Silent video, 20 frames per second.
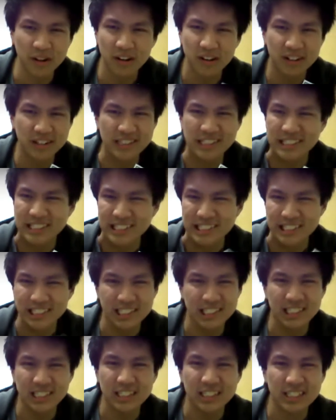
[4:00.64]
beater.
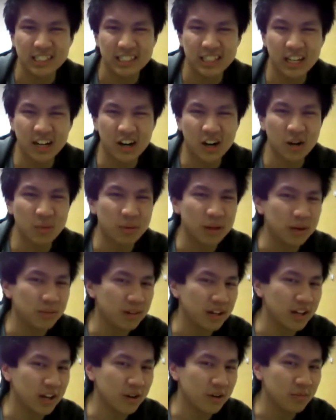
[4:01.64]
Kind of hard to beat
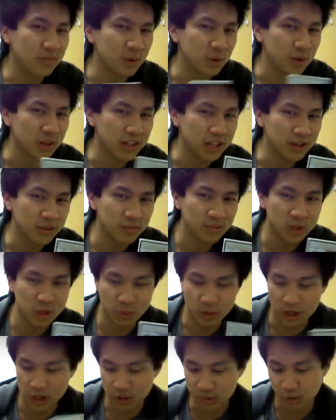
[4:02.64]
him down, but with him,
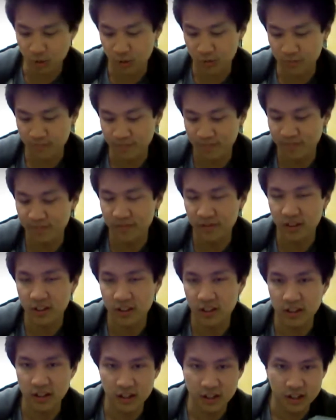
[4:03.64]
it's possible.
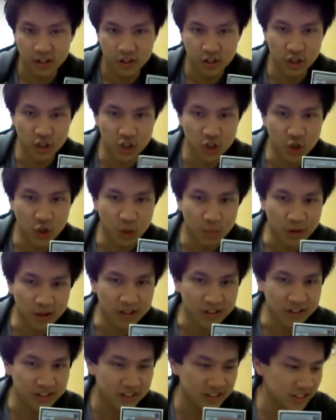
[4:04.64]
Time to start
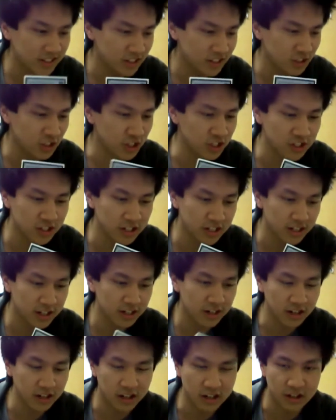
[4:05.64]
plays. Just
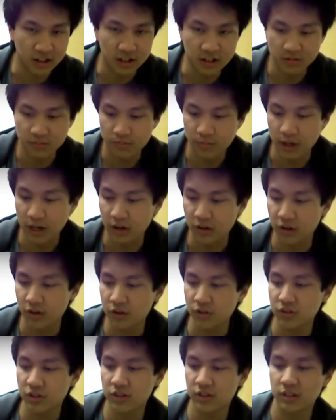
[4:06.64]
like Black
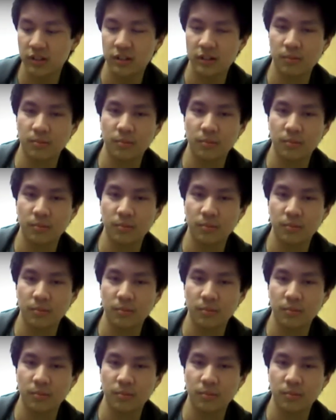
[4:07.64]
Rose,